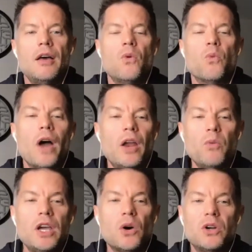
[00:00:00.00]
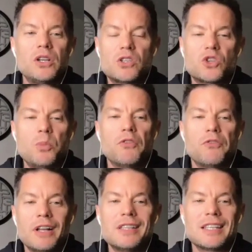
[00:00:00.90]
When we go to distribute
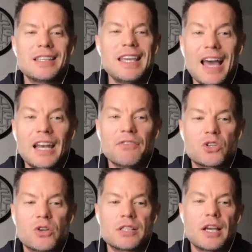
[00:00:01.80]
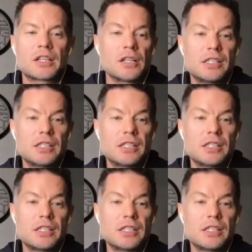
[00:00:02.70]
funds at the end of the transaction,